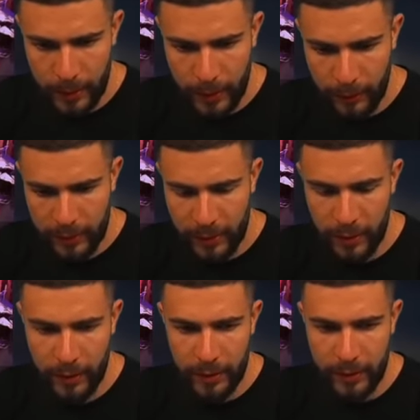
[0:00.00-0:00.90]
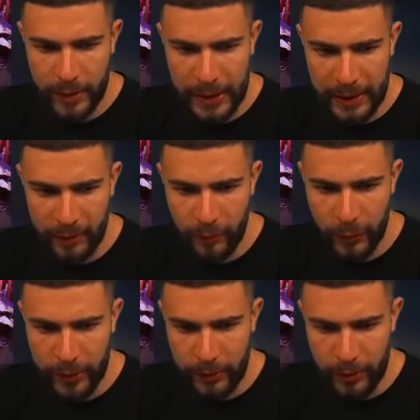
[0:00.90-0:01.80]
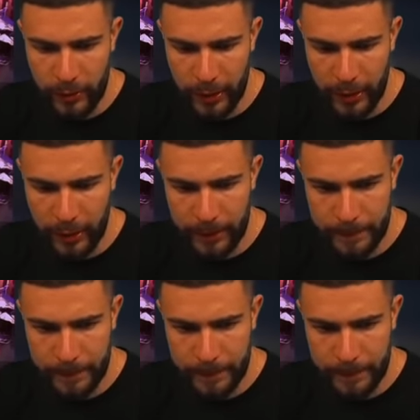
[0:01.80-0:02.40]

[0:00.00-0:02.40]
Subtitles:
Give us the 64x retrig, yeah.